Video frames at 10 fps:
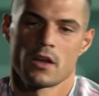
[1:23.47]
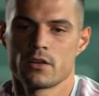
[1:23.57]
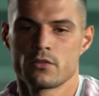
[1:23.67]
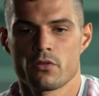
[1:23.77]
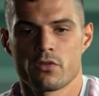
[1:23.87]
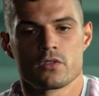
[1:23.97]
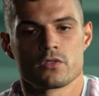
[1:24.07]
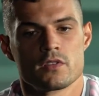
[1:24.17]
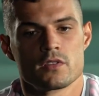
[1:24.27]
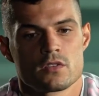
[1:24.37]
I don't think
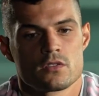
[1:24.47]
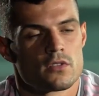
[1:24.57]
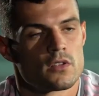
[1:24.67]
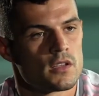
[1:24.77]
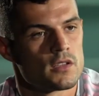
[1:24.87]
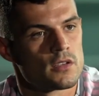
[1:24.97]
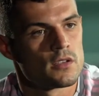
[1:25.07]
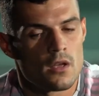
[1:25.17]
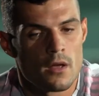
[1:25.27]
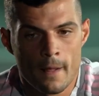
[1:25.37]
so this is
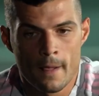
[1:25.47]
easy.